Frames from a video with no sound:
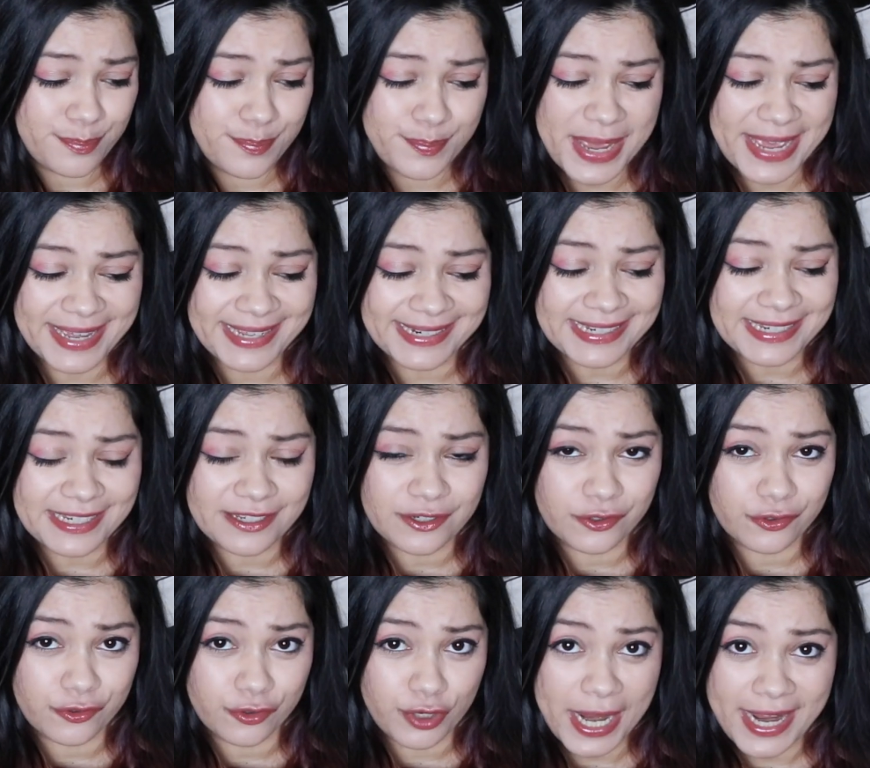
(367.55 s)

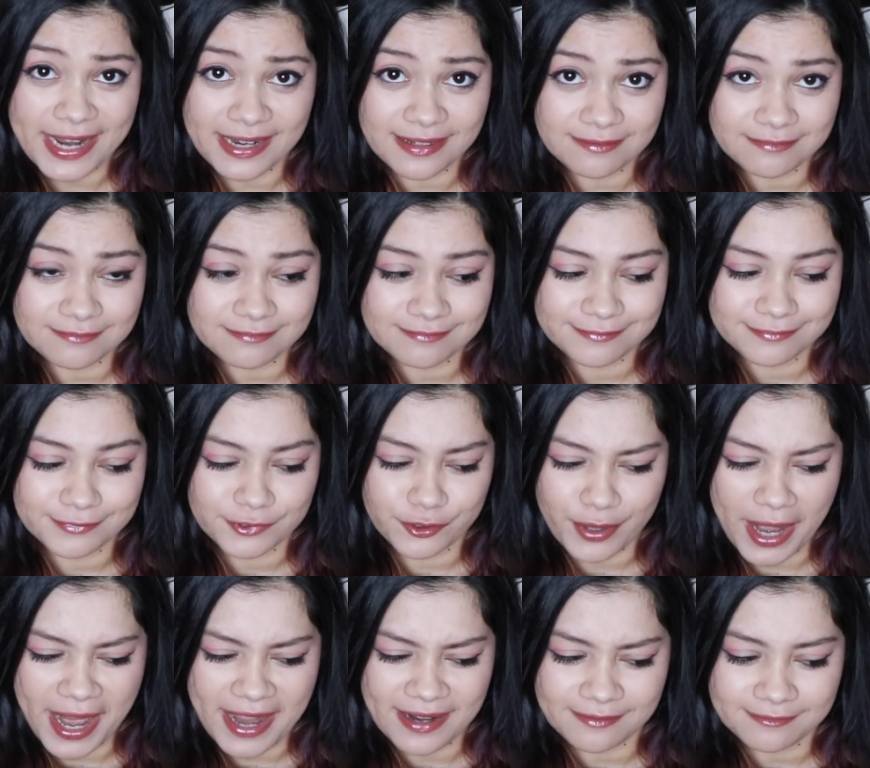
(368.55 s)
petitgrain,
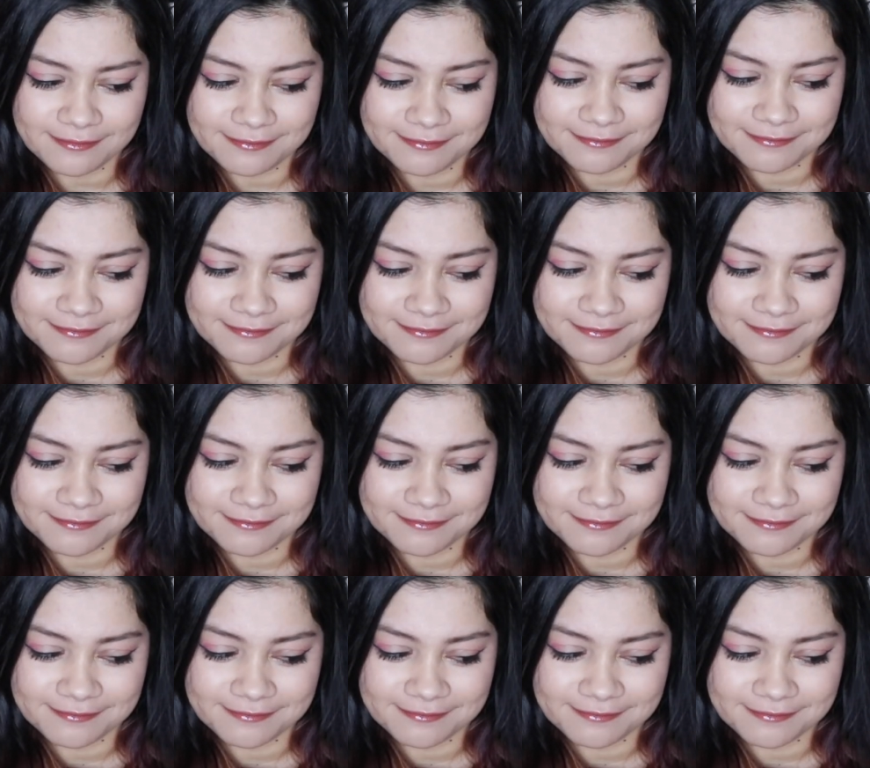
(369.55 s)
gran?